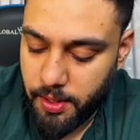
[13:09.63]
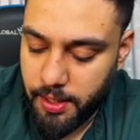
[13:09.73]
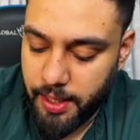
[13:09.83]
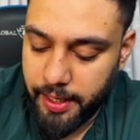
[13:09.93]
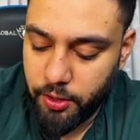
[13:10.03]

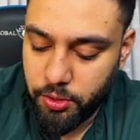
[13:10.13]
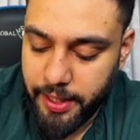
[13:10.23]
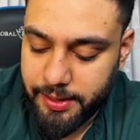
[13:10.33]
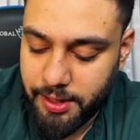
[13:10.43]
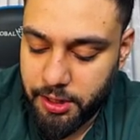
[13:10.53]
I know the
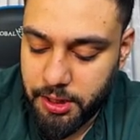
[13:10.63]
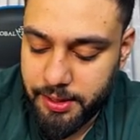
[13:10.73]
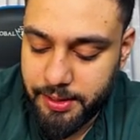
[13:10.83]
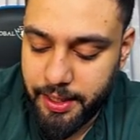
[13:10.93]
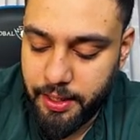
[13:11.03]
acceleration is
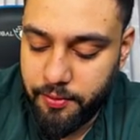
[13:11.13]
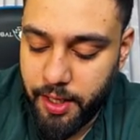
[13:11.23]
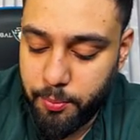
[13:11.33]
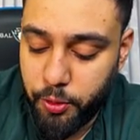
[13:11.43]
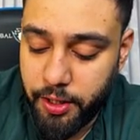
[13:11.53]
negative
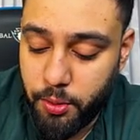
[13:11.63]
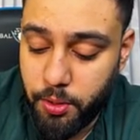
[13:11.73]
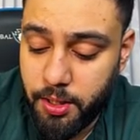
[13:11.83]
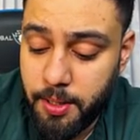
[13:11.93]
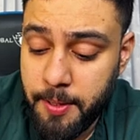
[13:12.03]

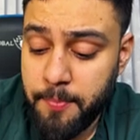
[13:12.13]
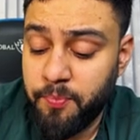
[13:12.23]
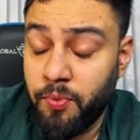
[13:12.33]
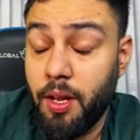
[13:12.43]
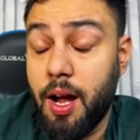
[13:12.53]
9.81.
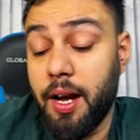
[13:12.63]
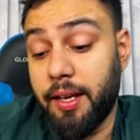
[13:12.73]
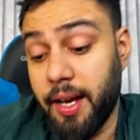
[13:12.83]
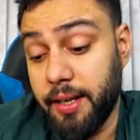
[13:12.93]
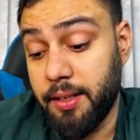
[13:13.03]

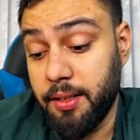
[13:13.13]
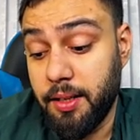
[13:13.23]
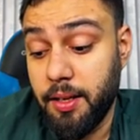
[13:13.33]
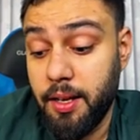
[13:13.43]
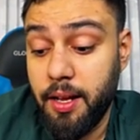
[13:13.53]
Again,
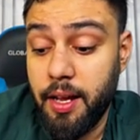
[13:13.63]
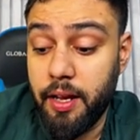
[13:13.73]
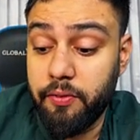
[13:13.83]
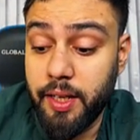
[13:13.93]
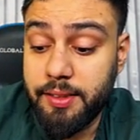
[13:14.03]

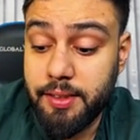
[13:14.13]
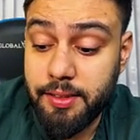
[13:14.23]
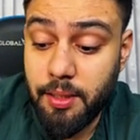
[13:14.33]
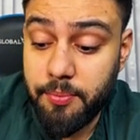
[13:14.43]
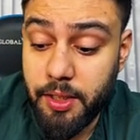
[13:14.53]
if let's say
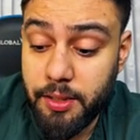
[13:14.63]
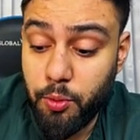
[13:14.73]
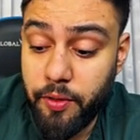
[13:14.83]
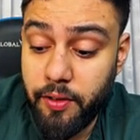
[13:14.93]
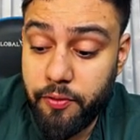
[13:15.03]
something is
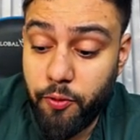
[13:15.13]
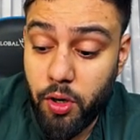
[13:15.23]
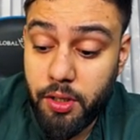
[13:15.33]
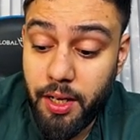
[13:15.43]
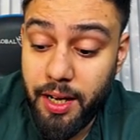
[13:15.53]
moving at
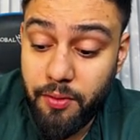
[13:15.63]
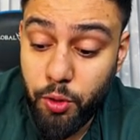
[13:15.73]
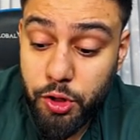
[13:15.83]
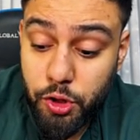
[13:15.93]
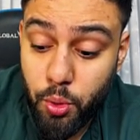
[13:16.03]
40, it would
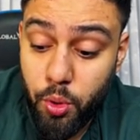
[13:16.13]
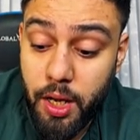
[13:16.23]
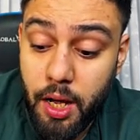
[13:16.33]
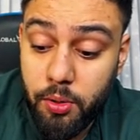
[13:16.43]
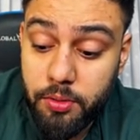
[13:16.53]
slow
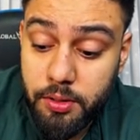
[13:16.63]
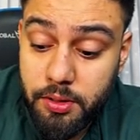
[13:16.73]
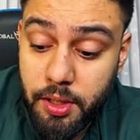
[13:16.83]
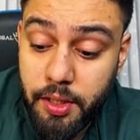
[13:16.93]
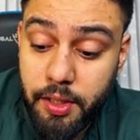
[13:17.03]
down
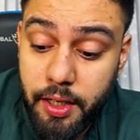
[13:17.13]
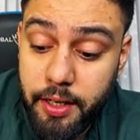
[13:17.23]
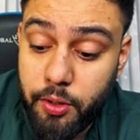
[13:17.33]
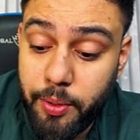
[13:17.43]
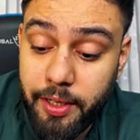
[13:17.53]

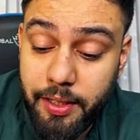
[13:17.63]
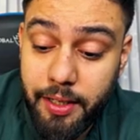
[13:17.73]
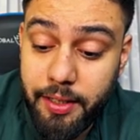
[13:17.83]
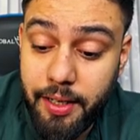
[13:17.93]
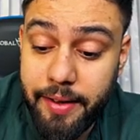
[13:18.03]
30,
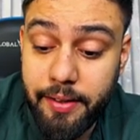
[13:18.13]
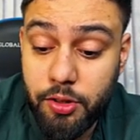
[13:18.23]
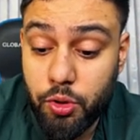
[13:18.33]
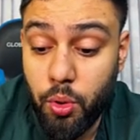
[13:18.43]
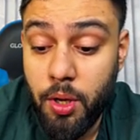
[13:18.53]
20, 10.
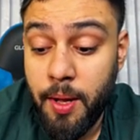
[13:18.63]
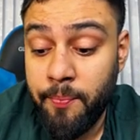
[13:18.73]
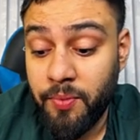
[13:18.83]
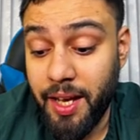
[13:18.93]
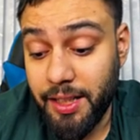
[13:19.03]
So
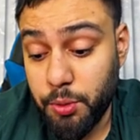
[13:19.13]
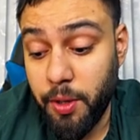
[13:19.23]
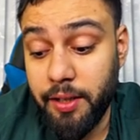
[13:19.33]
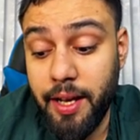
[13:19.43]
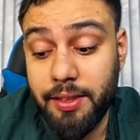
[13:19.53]
that's
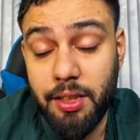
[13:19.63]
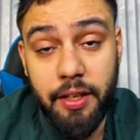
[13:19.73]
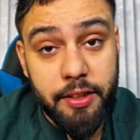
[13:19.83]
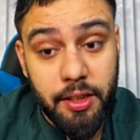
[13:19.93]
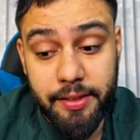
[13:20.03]
why the
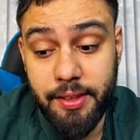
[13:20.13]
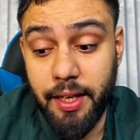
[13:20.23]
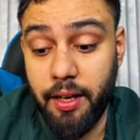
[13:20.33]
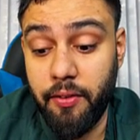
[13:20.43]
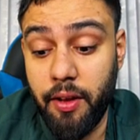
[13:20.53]
acceleration is
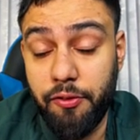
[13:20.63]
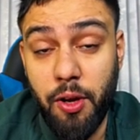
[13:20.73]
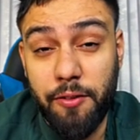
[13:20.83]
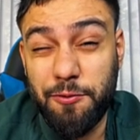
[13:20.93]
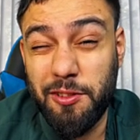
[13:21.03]
negative. If you
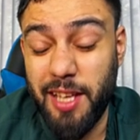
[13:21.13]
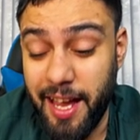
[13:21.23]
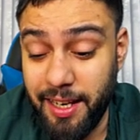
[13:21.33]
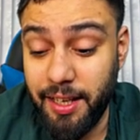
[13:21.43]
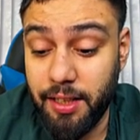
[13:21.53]
have
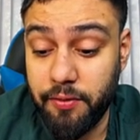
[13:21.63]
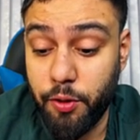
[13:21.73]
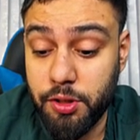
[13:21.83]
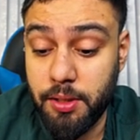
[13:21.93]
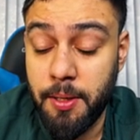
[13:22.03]
any
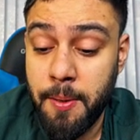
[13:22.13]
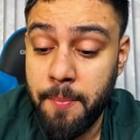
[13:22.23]
confusion,